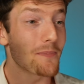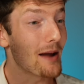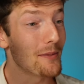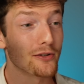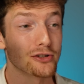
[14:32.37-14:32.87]

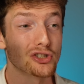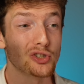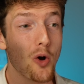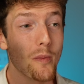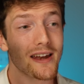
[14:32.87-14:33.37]
I mean, there's
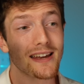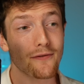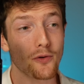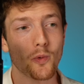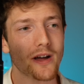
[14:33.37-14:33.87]
so many
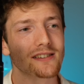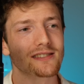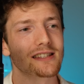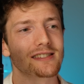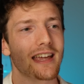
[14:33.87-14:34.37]
different ways
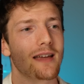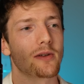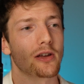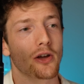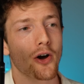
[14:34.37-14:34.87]
this game
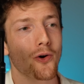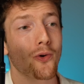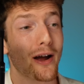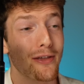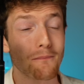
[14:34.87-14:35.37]
can
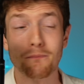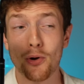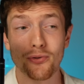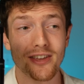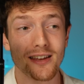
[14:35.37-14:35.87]
go. I think
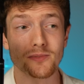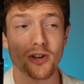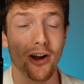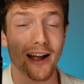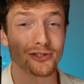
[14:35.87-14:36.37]
both teams
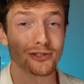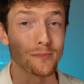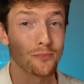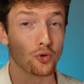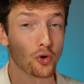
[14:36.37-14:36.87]
are actually
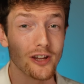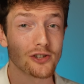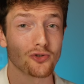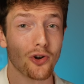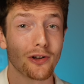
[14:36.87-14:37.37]
pretty
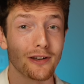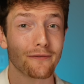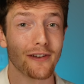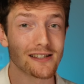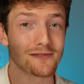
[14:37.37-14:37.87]
strong
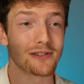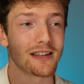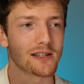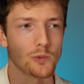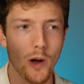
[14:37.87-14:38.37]

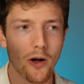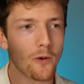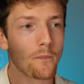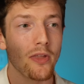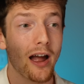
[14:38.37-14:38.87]
defensively as
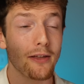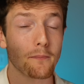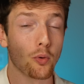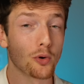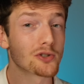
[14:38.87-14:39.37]
well. I
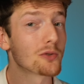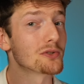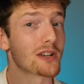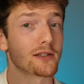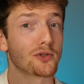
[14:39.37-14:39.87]
think
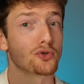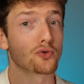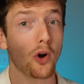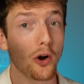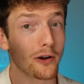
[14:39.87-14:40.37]
Portugal's gotten
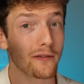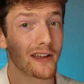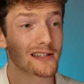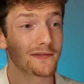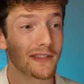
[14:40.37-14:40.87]
stronger
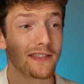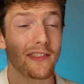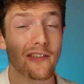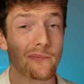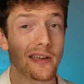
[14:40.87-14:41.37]
defensively than
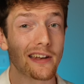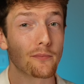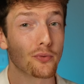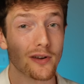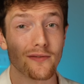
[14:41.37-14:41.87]
they've been in
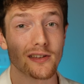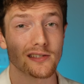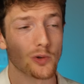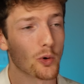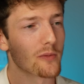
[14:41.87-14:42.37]

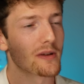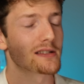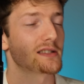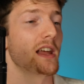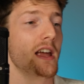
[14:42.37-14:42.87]
previous
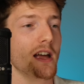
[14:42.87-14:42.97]
tournaments.